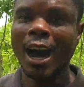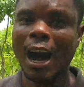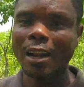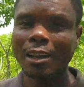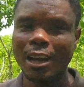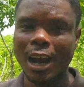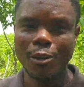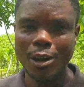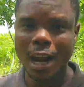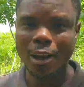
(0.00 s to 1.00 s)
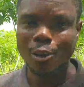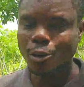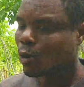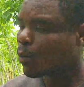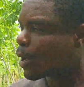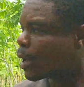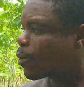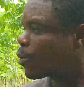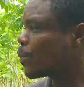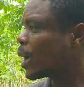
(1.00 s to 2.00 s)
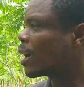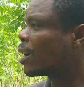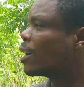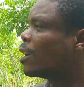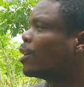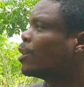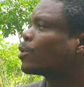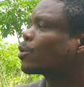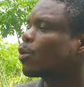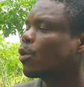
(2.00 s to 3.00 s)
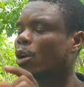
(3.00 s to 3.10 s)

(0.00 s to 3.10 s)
and another does not bear kuluban. So